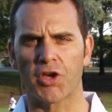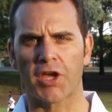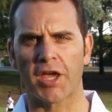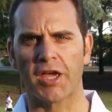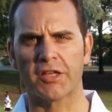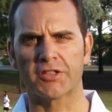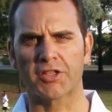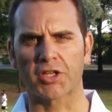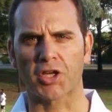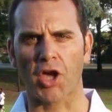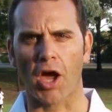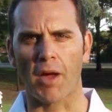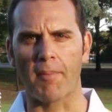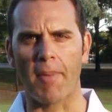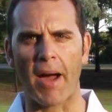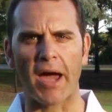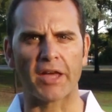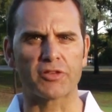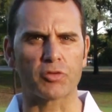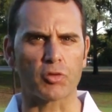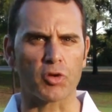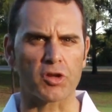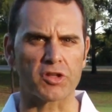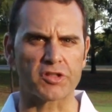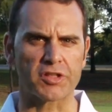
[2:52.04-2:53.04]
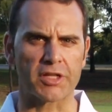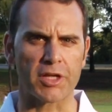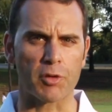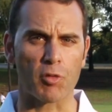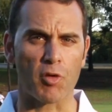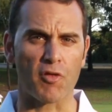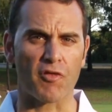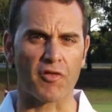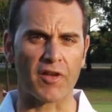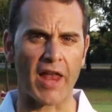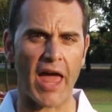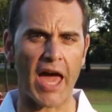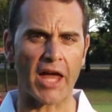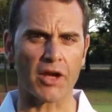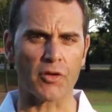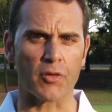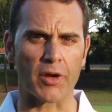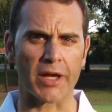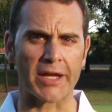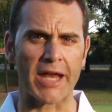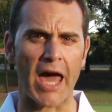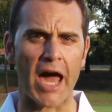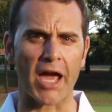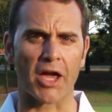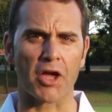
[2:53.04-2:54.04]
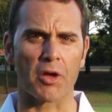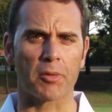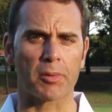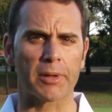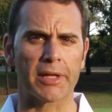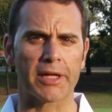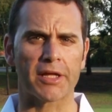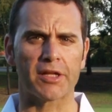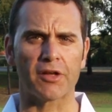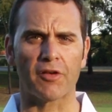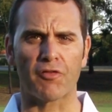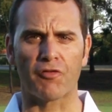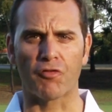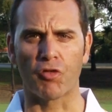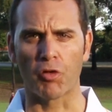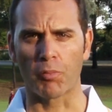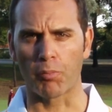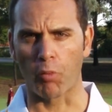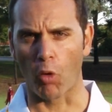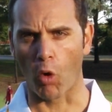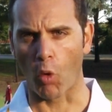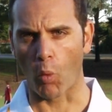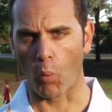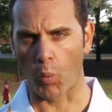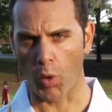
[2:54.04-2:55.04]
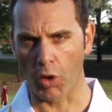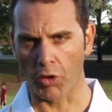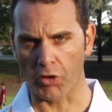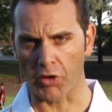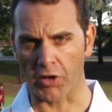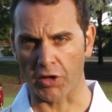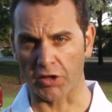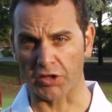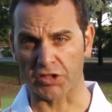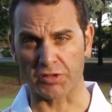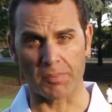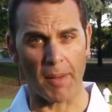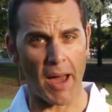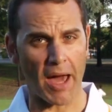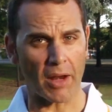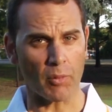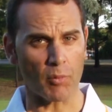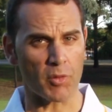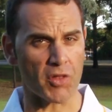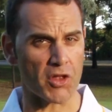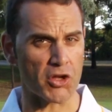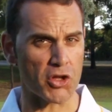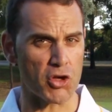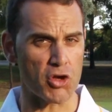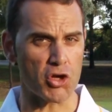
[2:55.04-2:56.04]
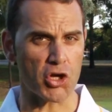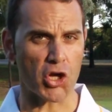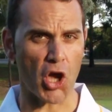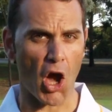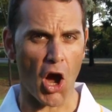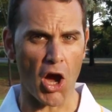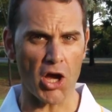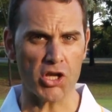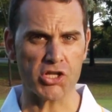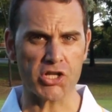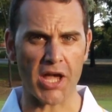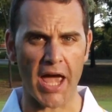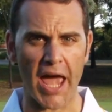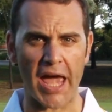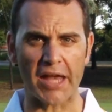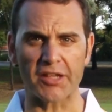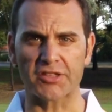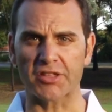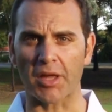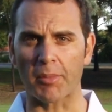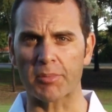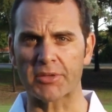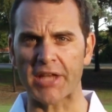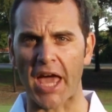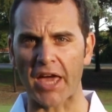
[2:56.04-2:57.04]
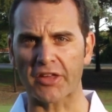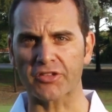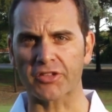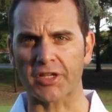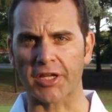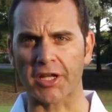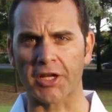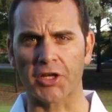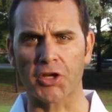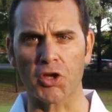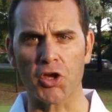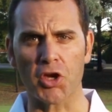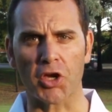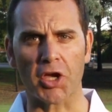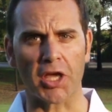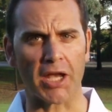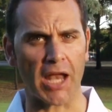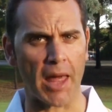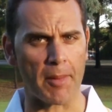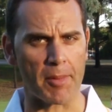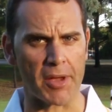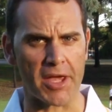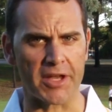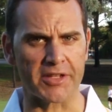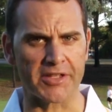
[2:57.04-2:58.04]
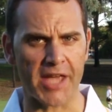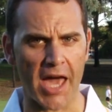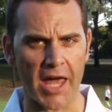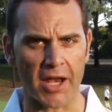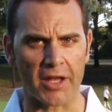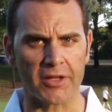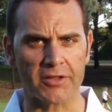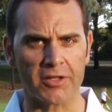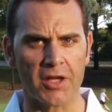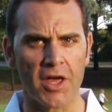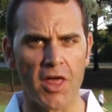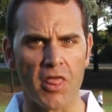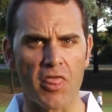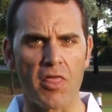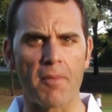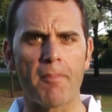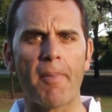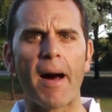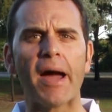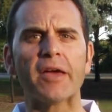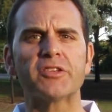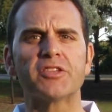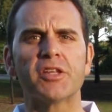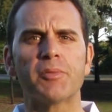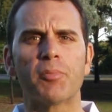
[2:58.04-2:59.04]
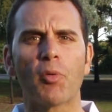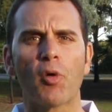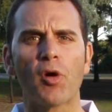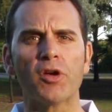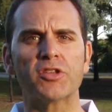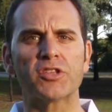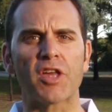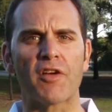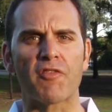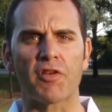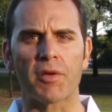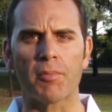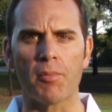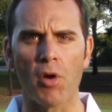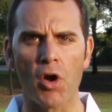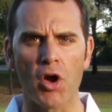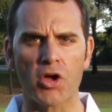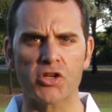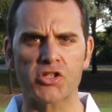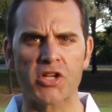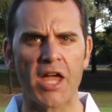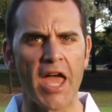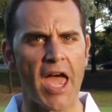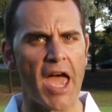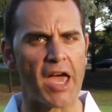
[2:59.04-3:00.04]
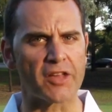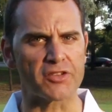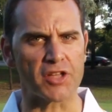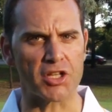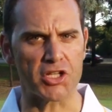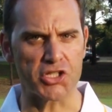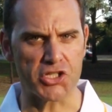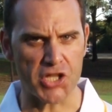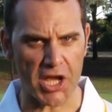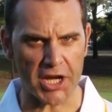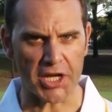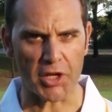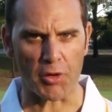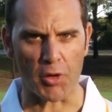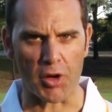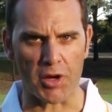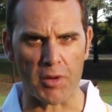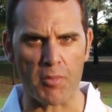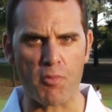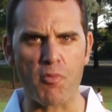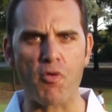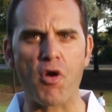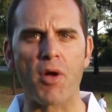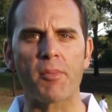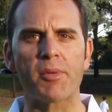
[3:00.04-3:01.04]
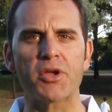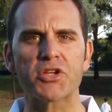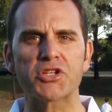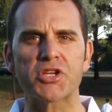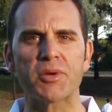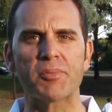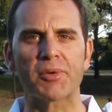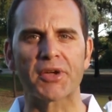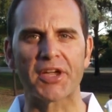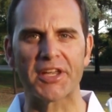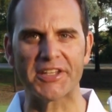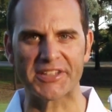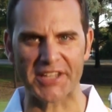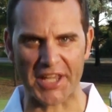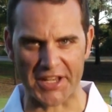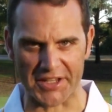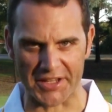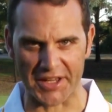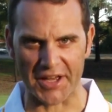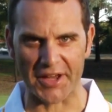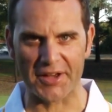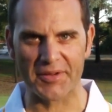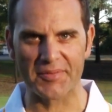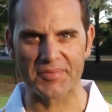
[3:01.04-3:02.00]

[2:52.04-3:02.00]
years ago Bayswater City were floundering in arguably football wilderness, but with a new coach and some dazzling new Columbian talent, the Baysie boys have emerged as a genuine premiership contender.